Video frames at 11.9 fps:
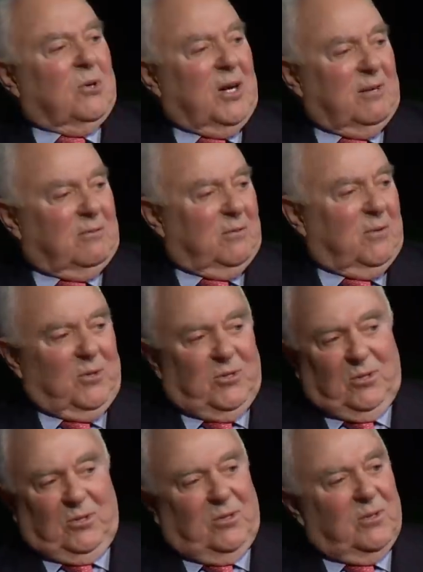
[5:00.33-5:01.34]

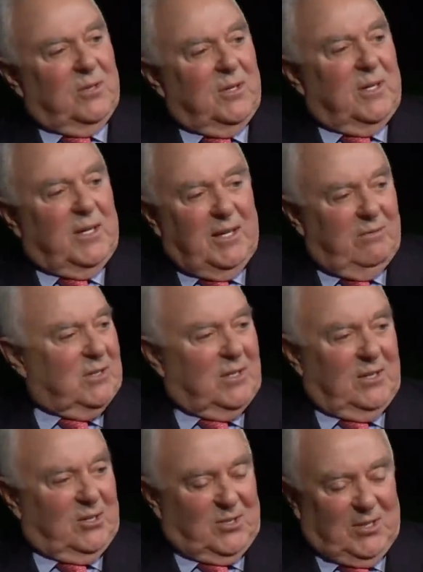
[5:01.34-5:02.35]
controversial even to
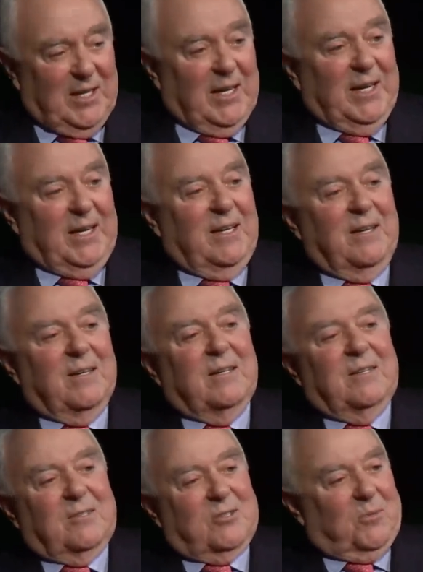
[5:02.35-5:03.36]
this day,
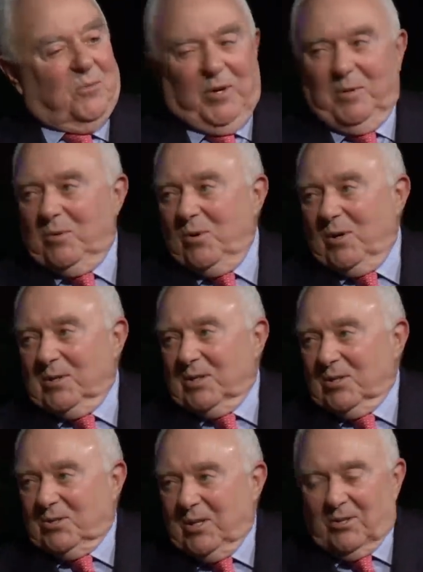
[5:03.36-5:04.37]
Supreme Court
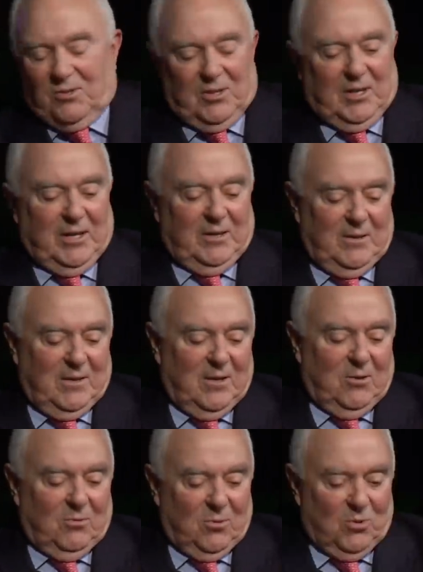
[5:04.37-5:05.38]
just yesterday
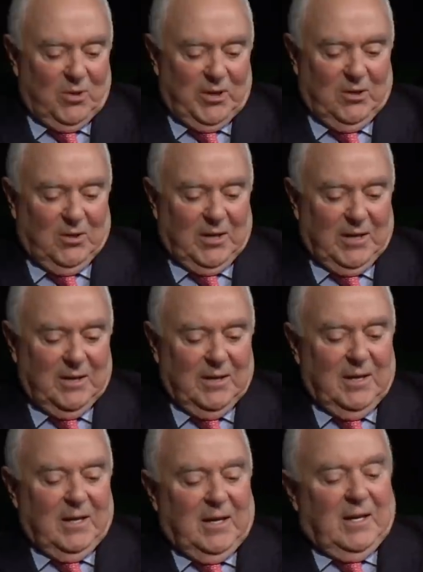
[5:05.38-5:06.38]
ruling on it,
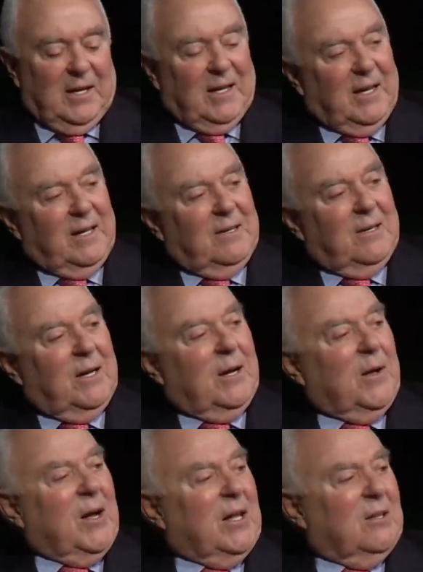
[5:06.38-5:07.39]
and,
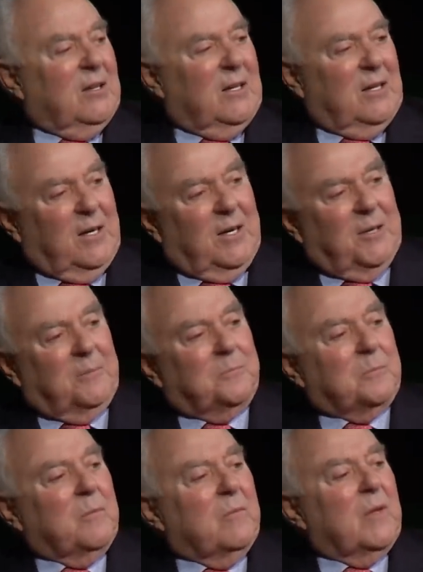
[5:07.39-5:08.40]
uh, and the uh,
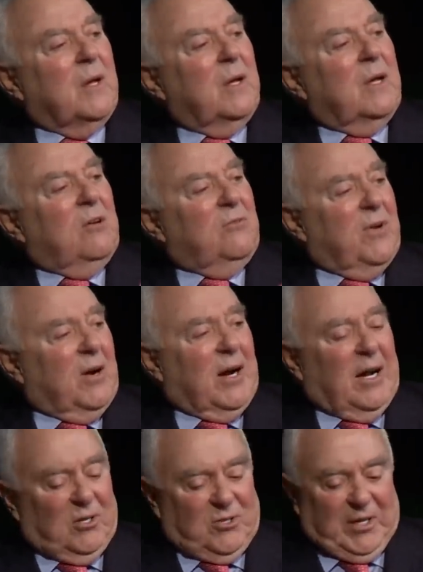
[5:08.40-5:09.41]
Fair
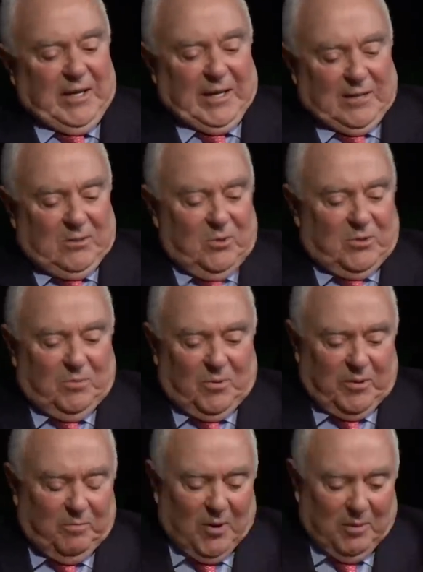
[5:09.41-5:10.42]
Housing Act, which we
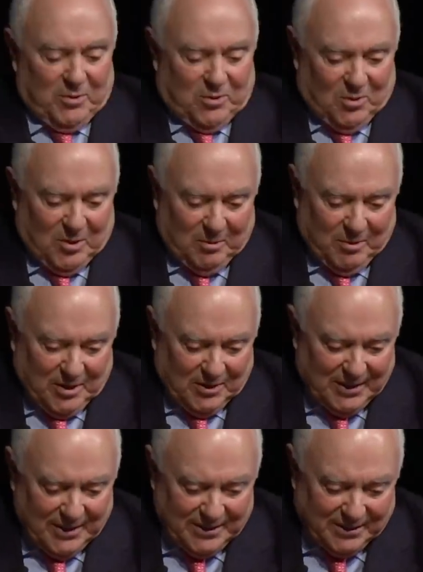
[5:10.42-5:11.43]
could probably talk about
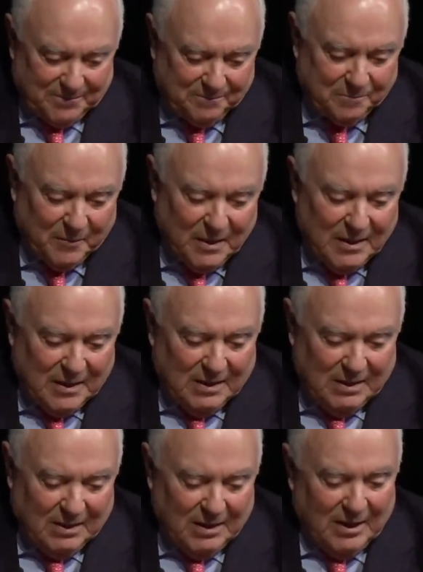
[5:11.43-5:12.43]
later.
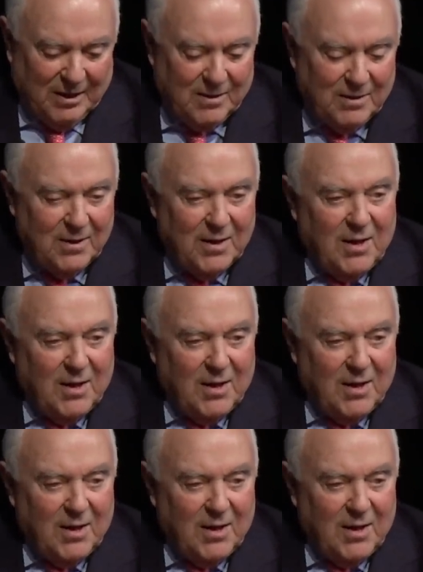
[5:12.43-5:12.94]
Uh,